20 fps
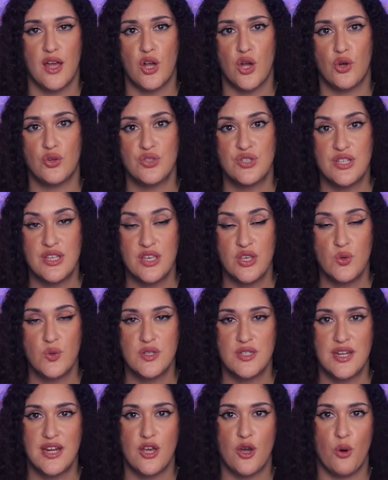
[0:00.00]

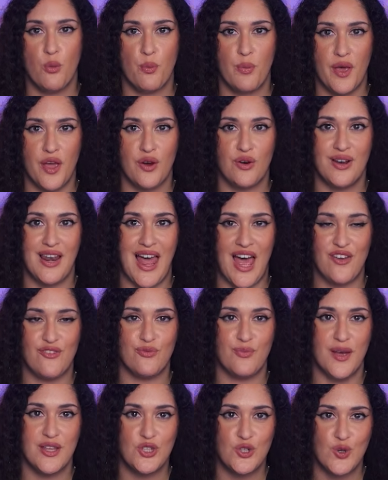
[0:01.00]
Continuously compare
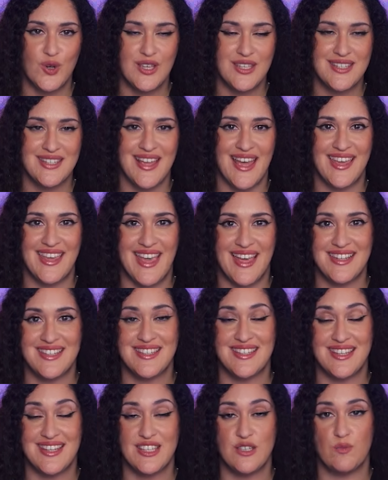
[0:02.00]
live metrics
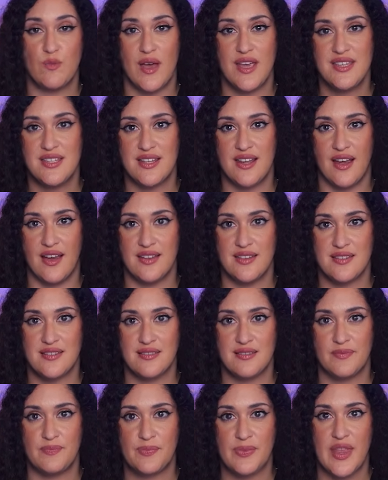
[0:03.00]
against these
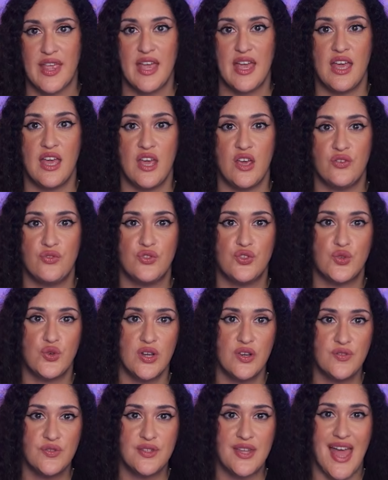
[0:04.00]
baselines. If
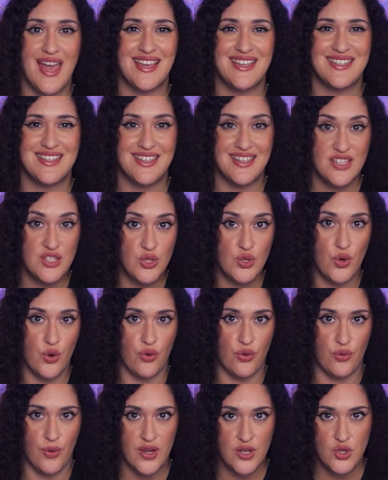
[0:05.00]
drift exceeds your
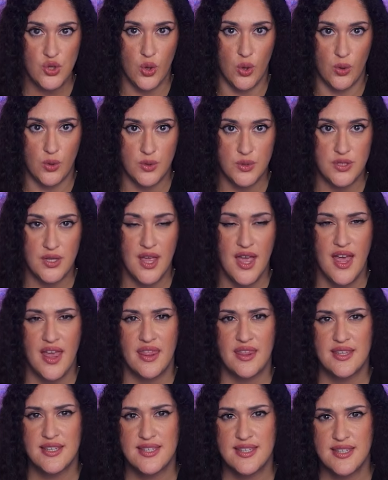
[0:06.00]
thresholds,
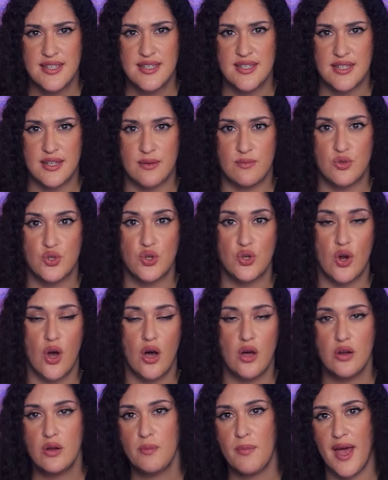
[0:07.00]
the system should
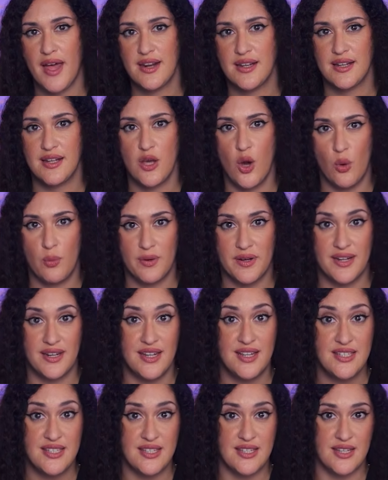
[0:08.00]
automatically open an
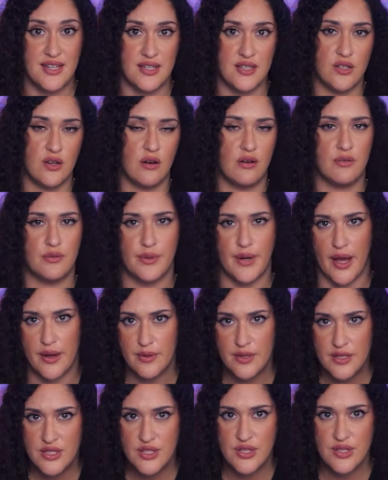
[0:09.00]
incident,
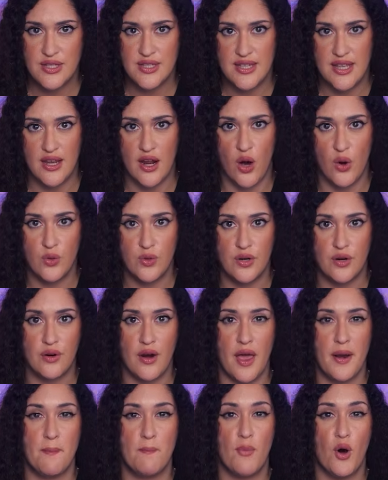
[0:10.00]
route it to the data owner,
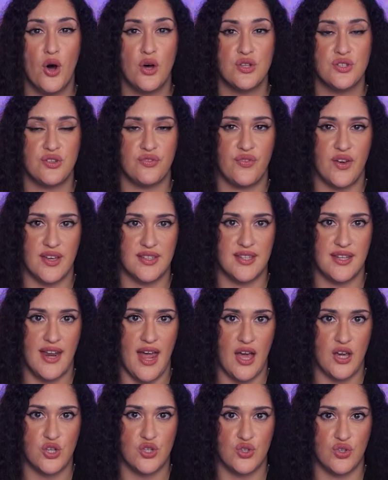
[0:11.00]
and pause affected
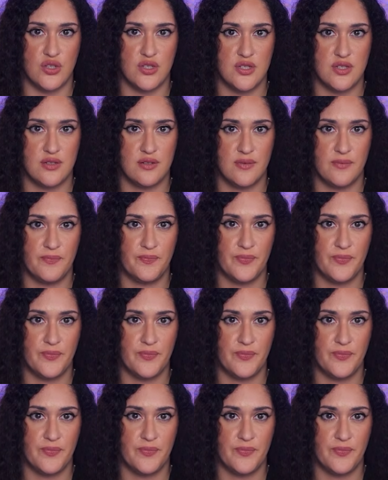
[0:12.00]
actions.